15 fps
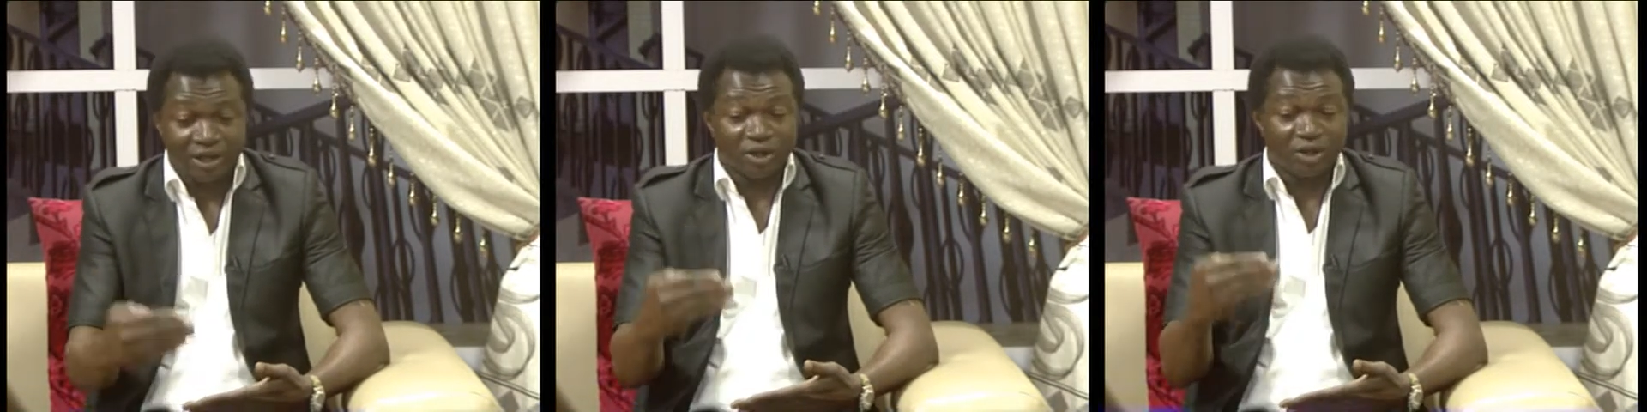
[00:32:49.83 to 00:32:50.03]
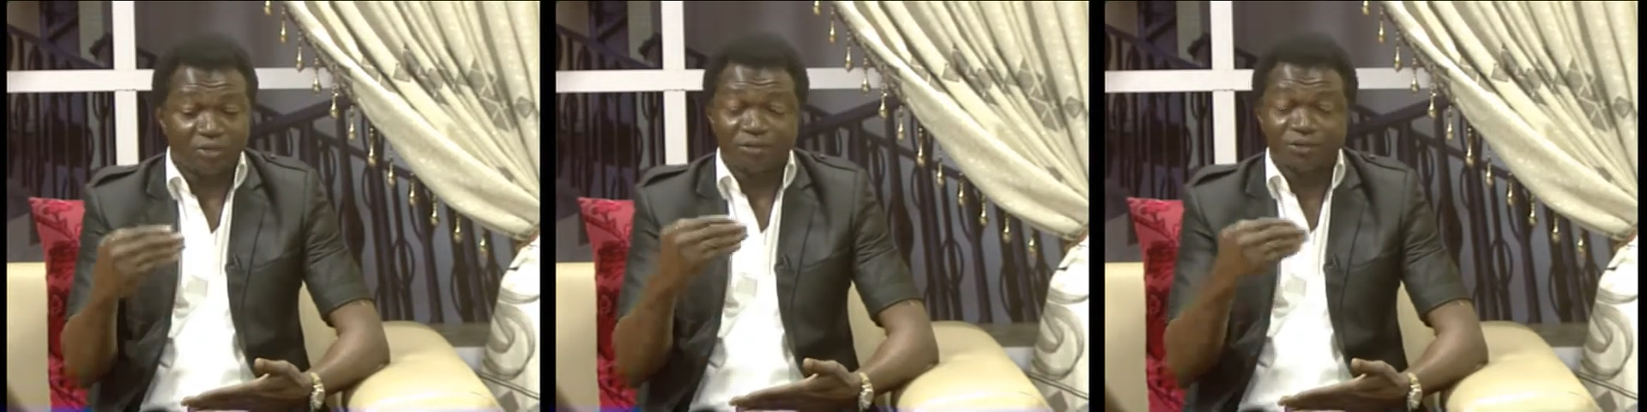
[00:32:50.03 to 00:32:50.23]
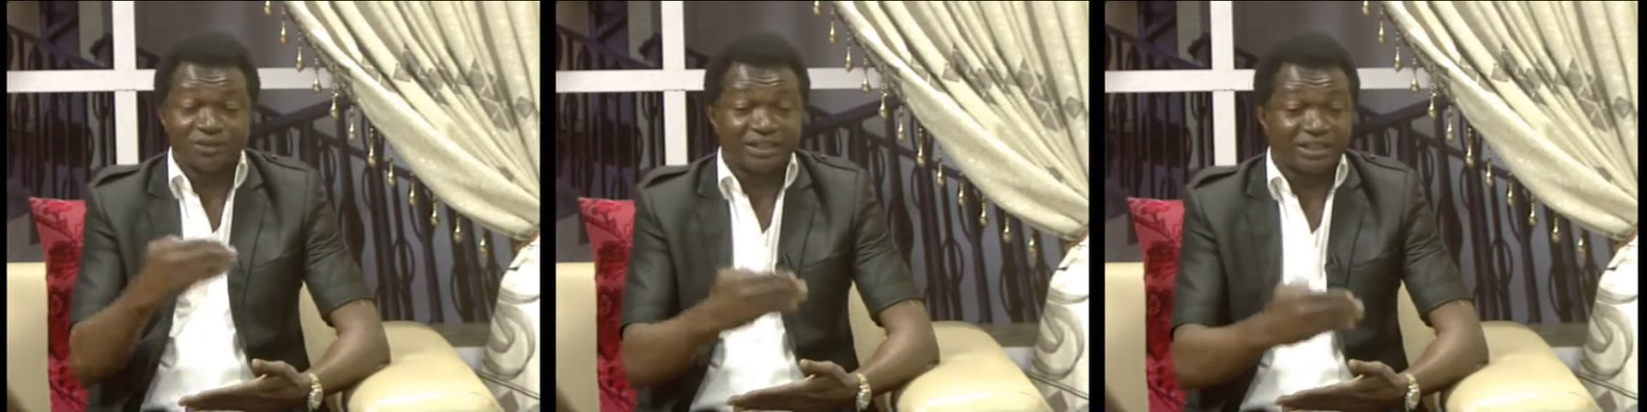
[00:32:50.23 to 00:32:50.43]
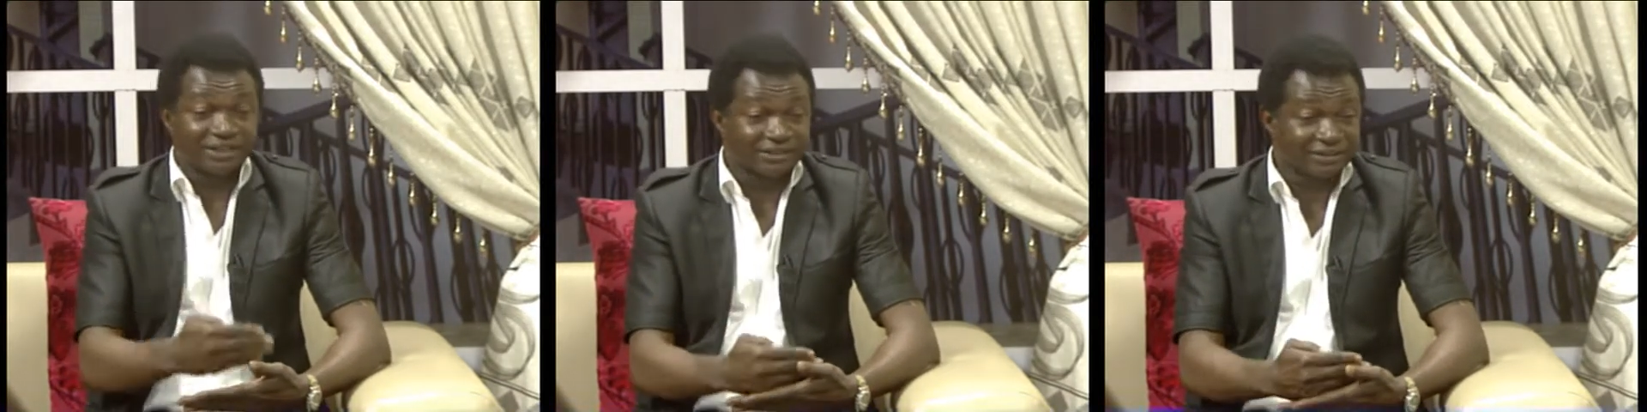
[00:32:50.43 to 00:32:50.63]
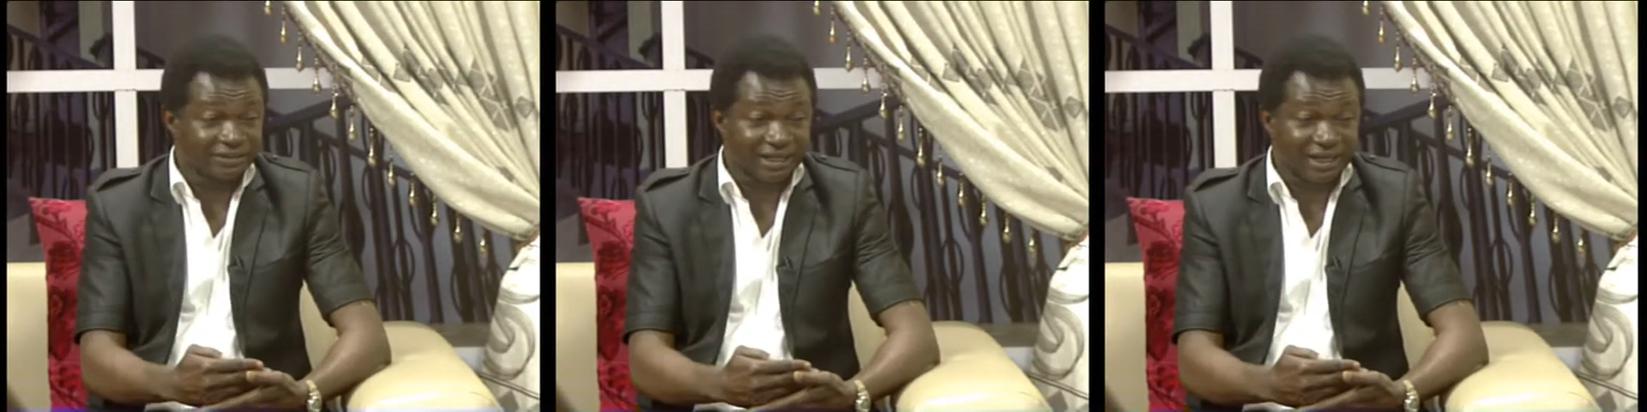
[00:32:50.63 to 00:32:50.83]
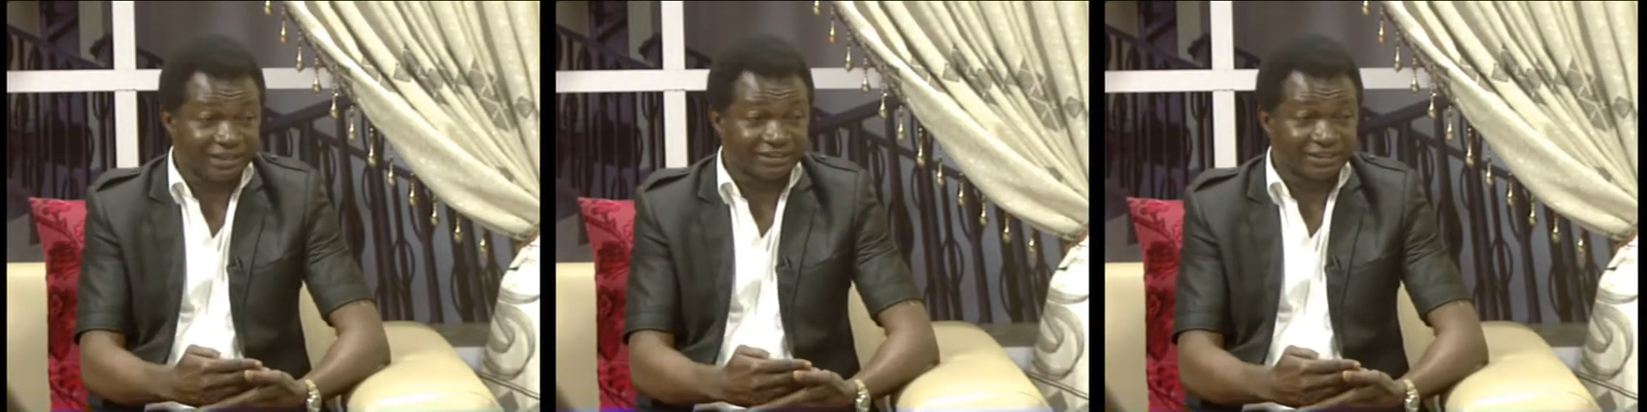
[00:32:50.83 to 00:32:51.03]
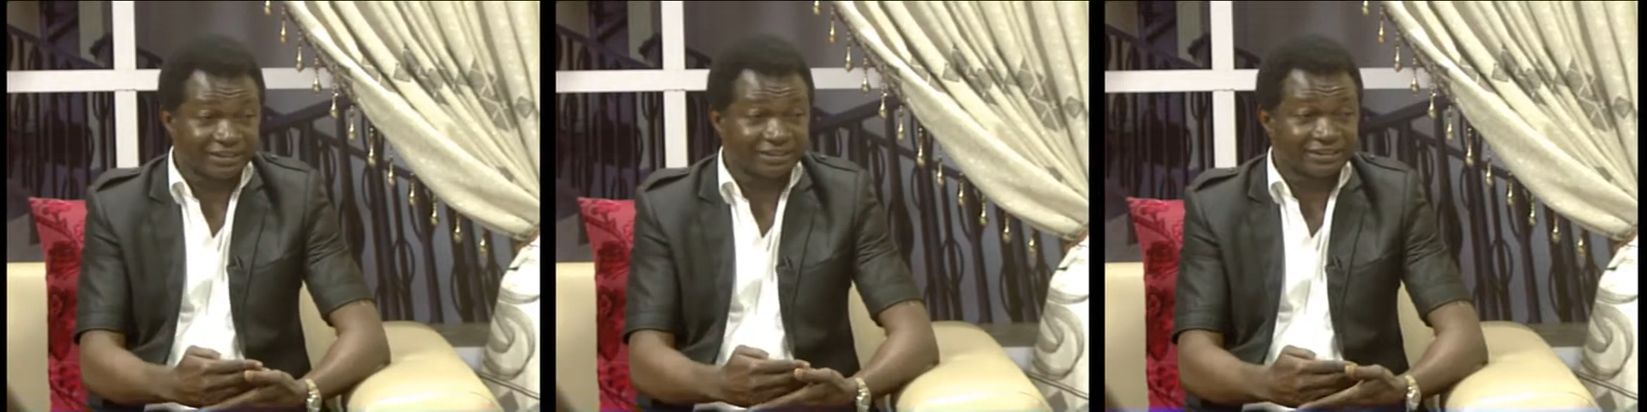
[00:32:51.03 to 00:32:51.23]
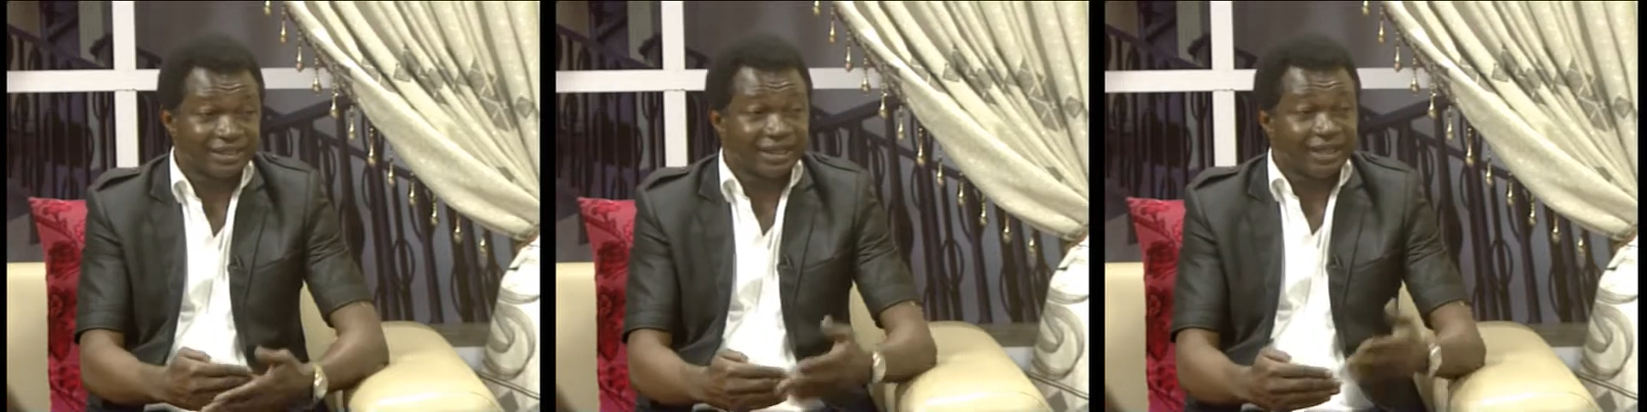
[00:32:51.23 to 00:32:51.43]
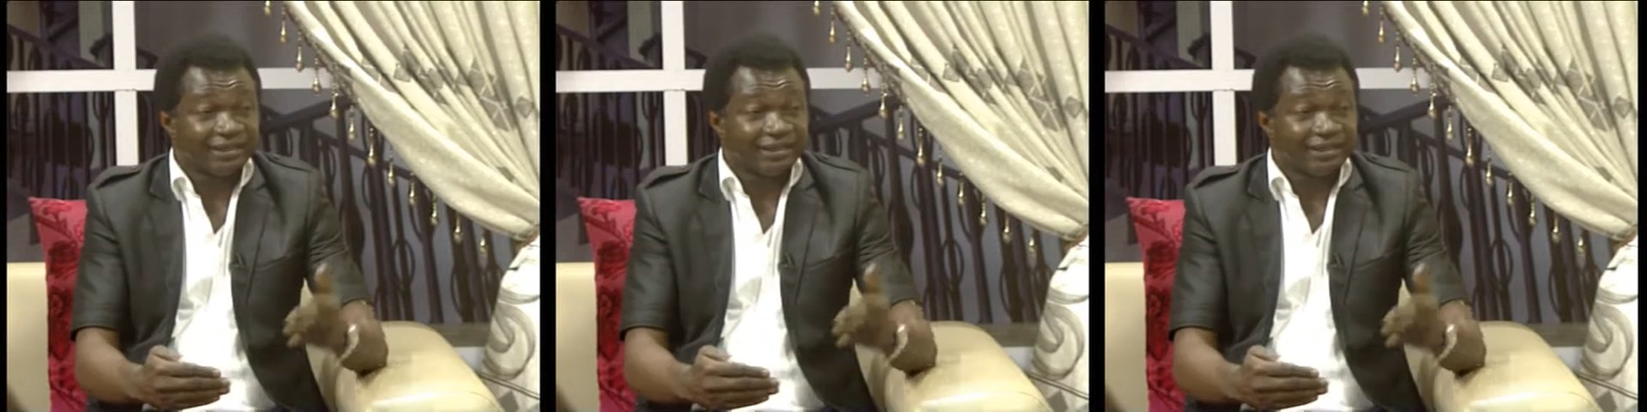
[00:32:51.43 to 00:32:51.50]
communication gadgets,